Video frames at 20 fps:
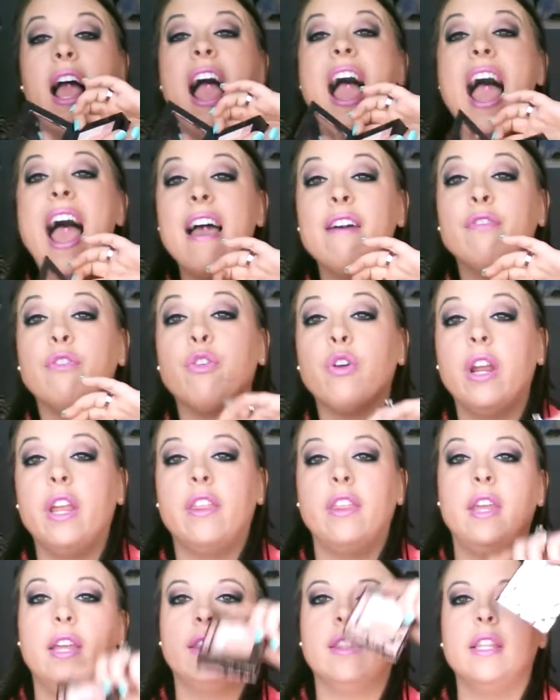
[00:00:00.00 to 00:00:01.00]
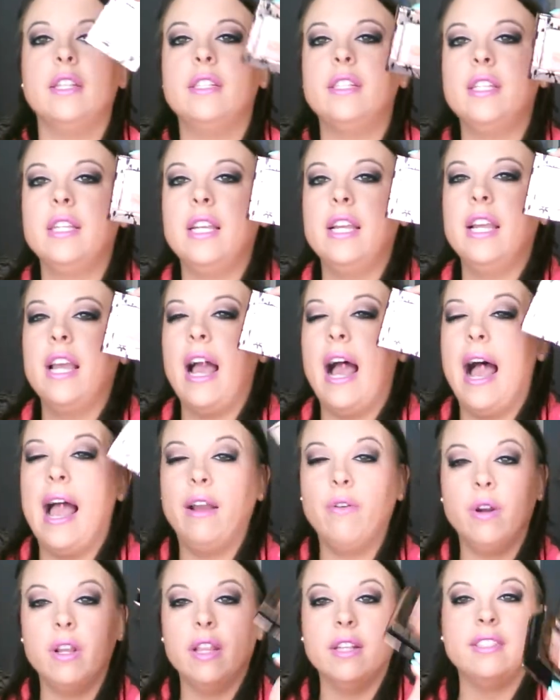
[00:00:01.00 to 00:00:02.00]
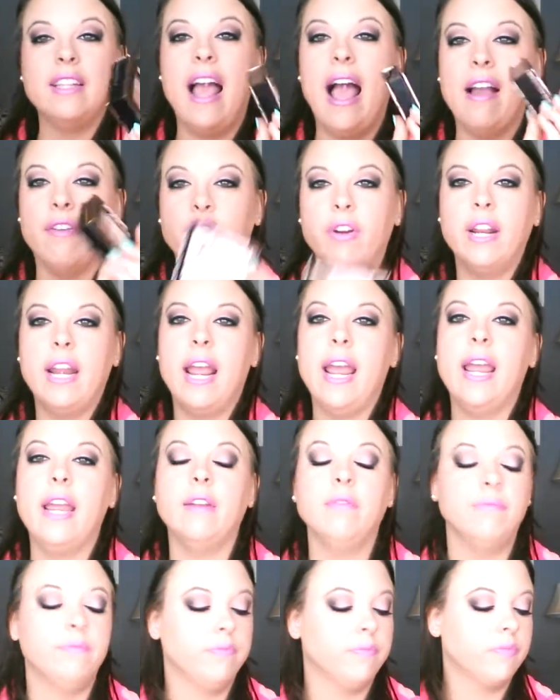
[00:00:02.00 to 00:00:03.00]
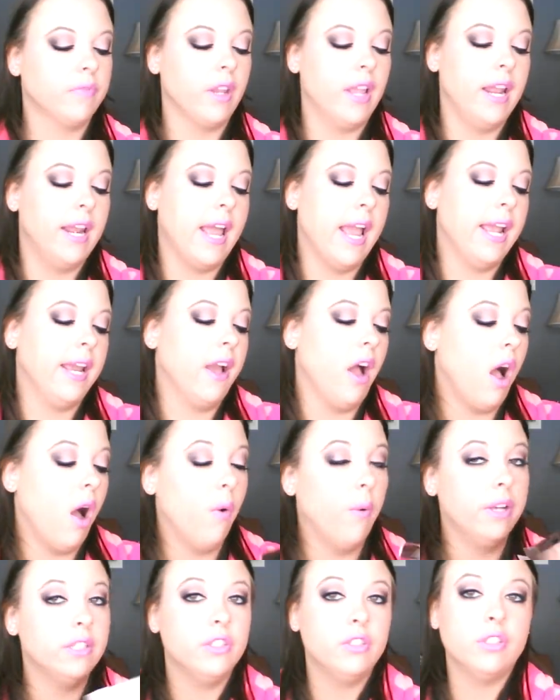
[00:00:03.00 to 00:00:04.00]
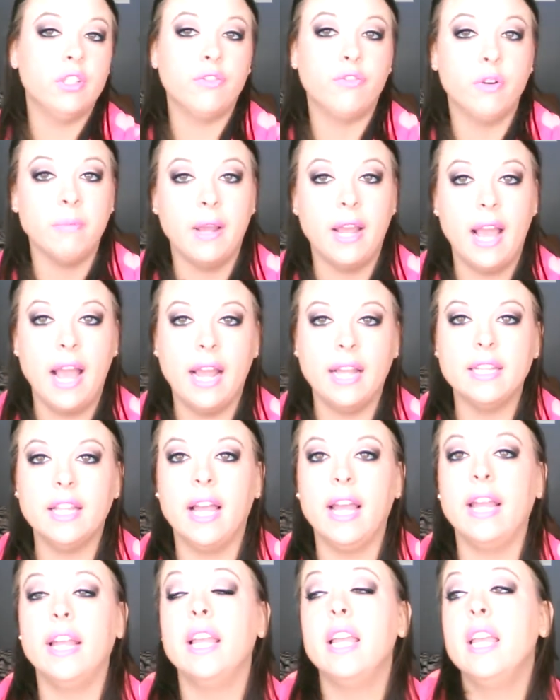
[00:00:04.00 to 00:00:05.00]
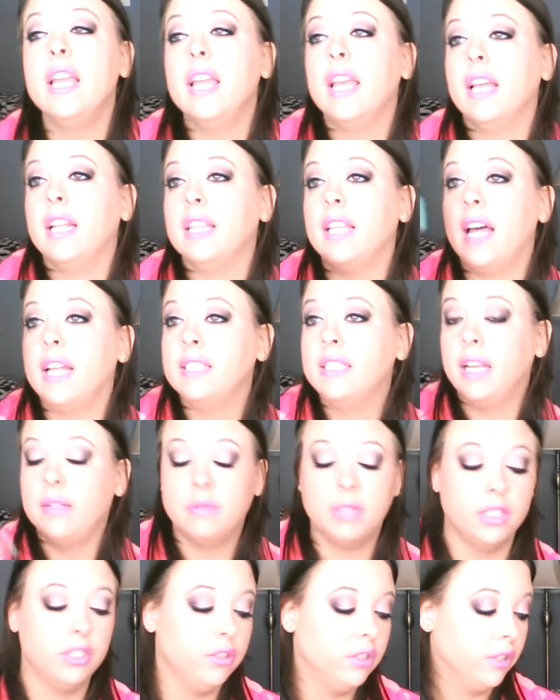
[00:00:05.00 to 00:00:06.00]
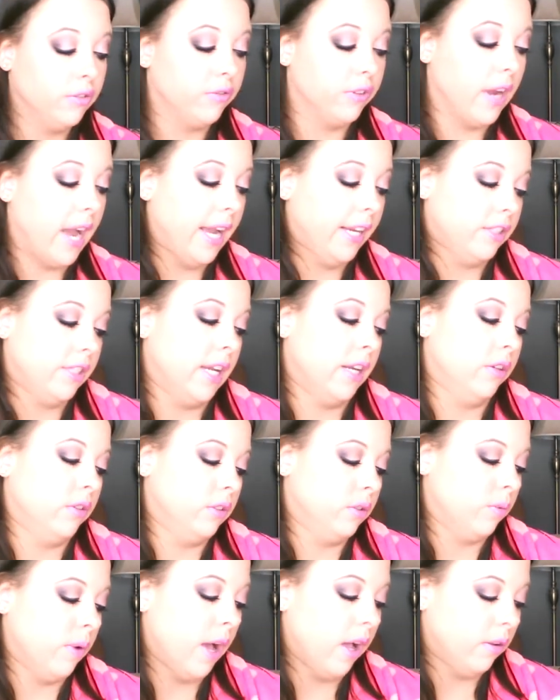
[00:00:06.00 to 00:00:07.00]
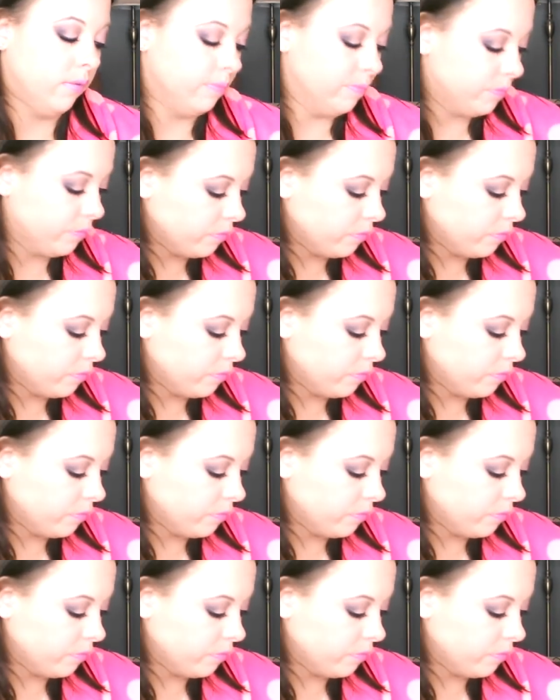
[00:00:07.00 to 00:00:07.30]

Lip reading: Everything. I wear this every day, and I always use it for my highlight, and a lot of times I use it for eyeshadow as well.